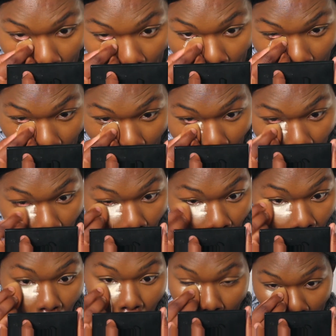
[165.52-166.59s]
And
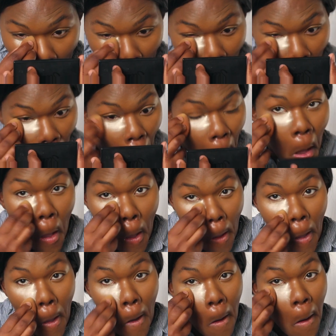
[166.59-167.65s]
you're
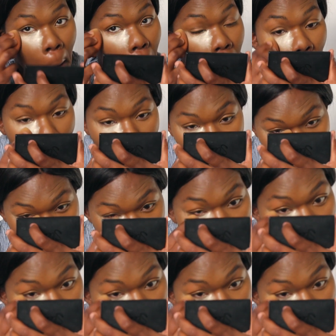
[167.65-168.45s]
baking it out now.